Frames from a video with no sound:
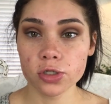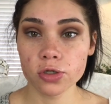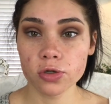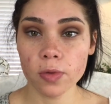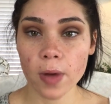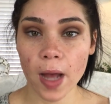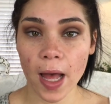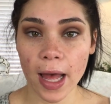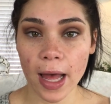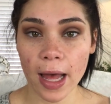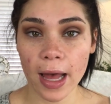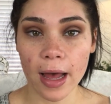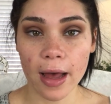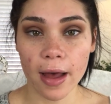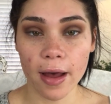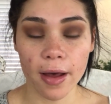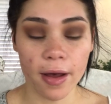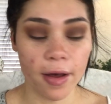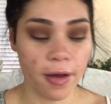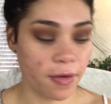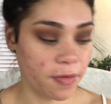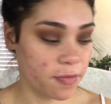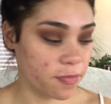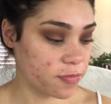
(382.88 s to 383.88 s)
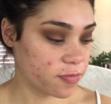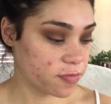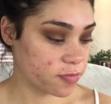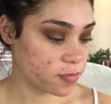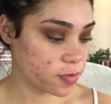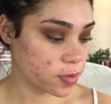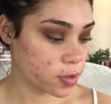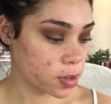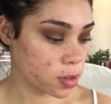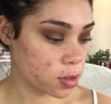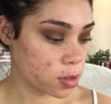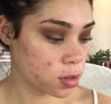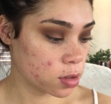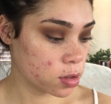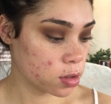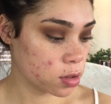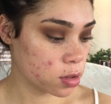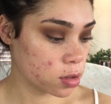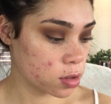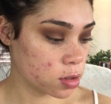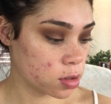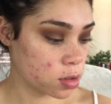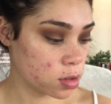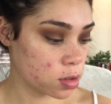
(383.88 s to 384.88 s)
you have,
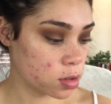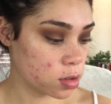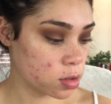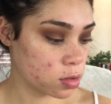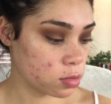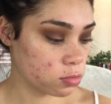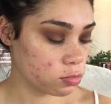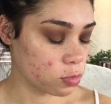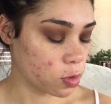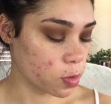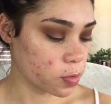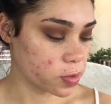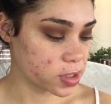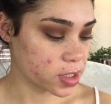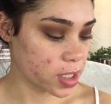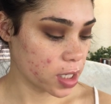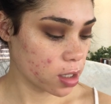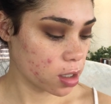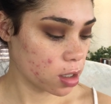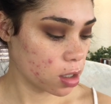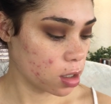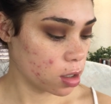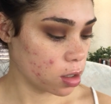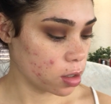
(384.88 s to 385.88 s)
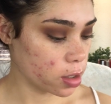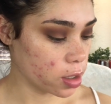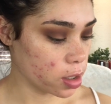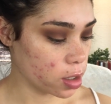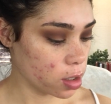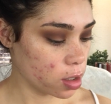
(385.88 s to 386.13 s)
what was that color?